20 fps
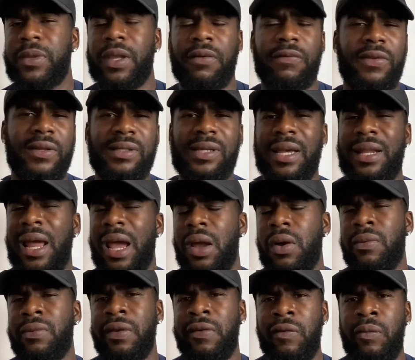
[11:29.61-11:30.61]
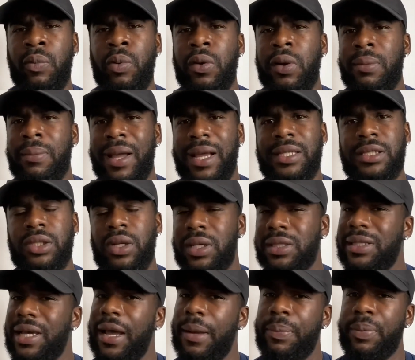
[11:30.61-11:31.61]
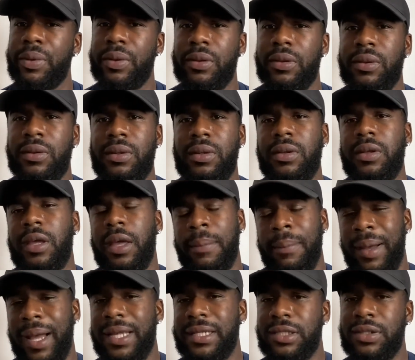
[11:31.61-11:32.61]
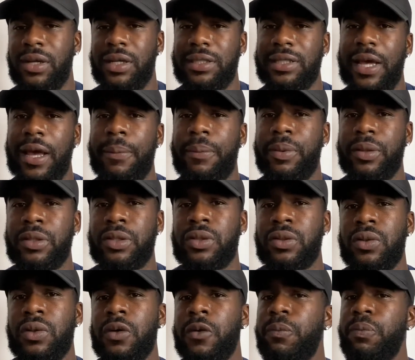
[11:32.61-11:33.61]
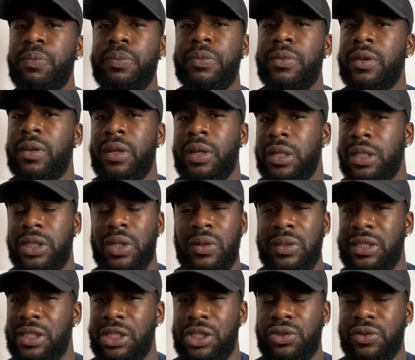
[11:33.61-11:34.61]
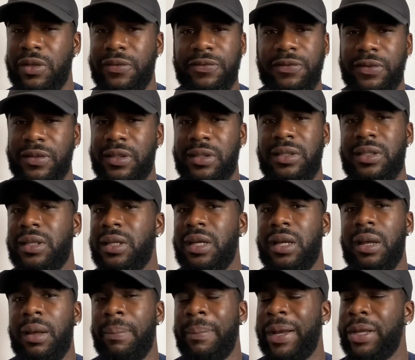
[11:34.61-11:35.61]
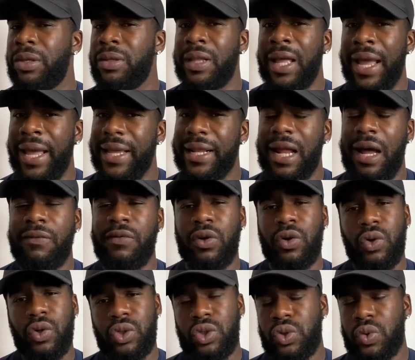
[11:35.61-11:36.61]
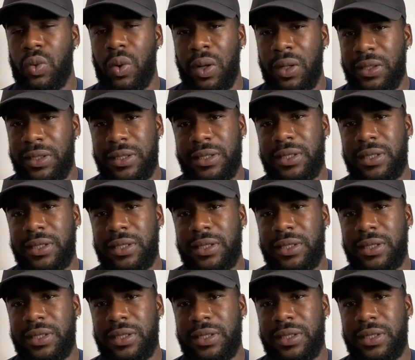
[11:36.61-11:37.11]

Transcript: Things like that. And Liverpool, it might start to happen. It might start to happen. So, Chelsea strengthened. Man United have a good squad.